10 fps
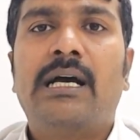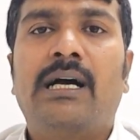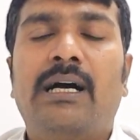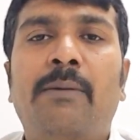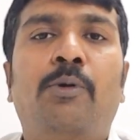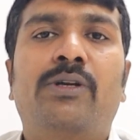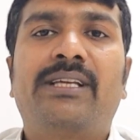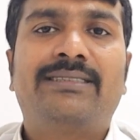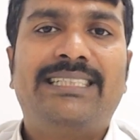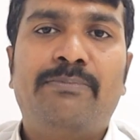about
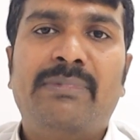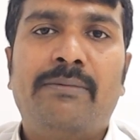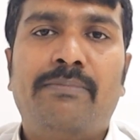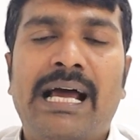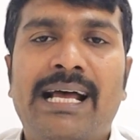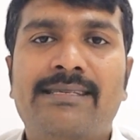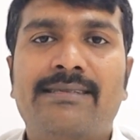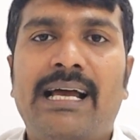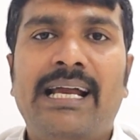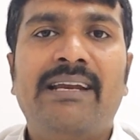the treatment
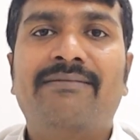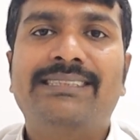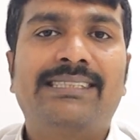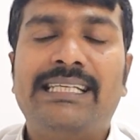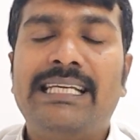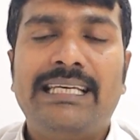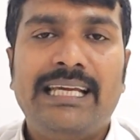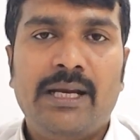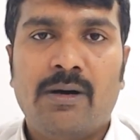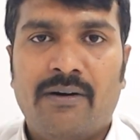plans and if there is any
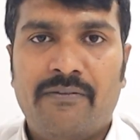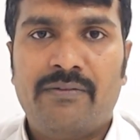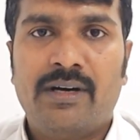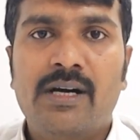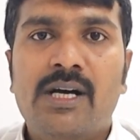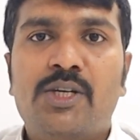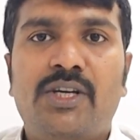need of